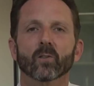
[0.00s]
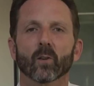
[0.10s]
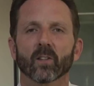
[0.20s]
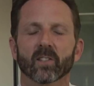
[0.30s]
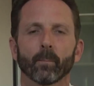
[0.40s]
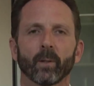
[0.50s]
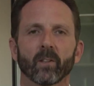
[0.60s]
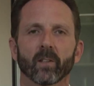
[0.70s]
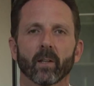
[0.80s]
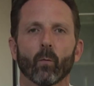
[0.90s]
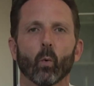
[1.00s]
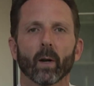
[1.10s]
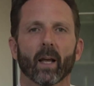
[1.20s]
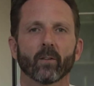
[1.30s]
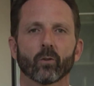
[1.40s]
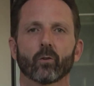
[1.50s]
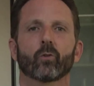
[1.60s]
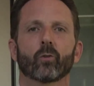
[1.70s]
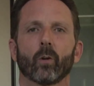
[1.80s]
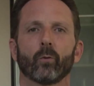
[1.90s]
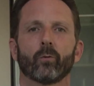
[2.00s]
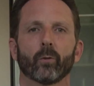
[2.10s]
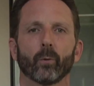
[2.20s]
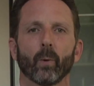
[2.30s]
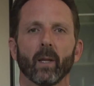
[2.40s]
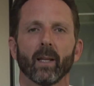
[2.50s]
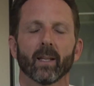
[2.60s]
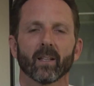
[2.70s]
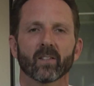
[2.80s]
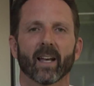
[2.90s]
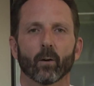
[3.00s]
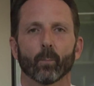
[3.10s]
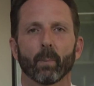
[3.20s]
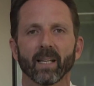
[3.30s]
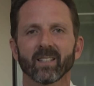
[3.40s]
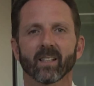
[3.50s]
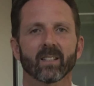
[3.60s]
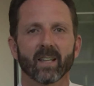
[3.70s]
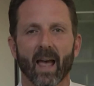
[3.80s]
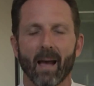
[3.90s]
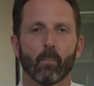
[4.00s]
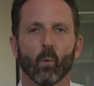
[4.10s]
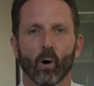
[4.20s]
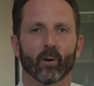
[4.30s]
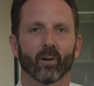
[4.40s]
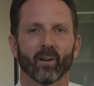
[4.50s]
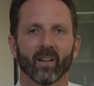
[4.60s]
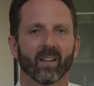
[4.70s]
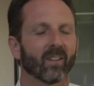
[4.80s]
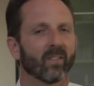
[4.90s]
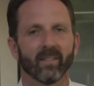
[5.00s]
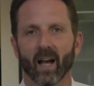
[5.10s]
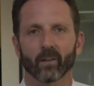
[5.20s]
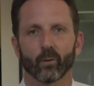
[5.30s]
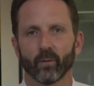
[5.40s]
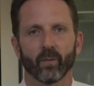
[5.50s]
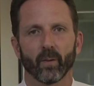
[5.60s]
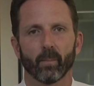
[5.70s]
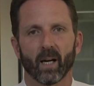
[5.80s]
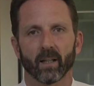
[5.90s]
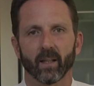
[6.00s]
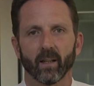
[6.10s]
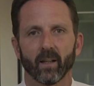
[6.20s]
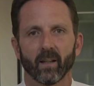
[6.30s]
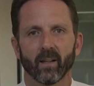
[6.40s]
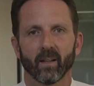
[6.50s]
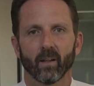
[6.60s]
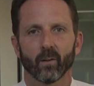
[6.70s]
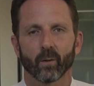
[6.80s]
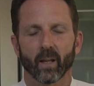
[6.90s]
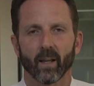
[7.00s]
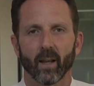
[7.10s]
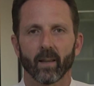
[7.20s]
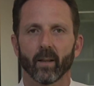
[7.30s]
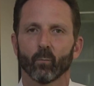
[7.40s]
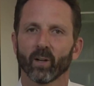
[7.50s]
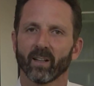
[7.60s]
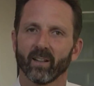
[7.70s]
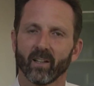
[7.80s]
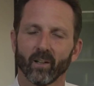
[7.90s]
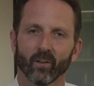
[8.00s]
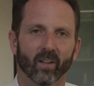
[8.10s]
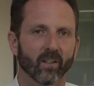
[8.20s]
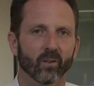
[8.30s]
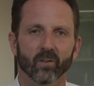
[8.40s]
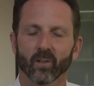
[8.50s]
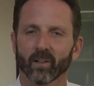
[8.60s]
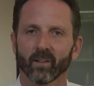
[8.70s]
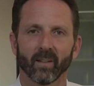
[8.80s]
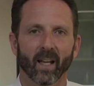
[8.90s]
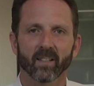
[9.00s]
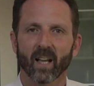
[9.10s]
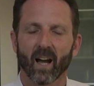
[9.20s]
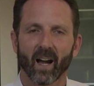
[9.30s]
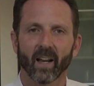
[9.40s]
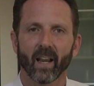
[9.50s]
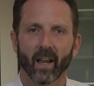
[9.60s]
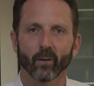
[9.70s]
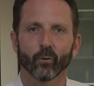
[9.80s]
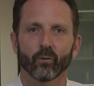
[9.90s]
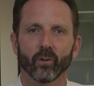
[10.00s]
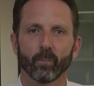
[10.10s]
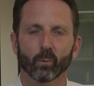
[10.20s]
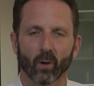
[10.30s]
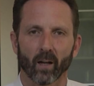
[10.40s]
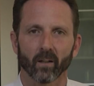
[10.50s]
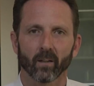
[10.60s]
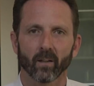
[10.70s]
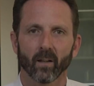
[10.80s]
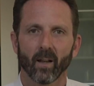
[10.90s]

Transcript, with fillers: So the simplicity of what I just showed you is that our basic tap water is not good for the body. Okay, and then what I did here is I just took a nice high energy product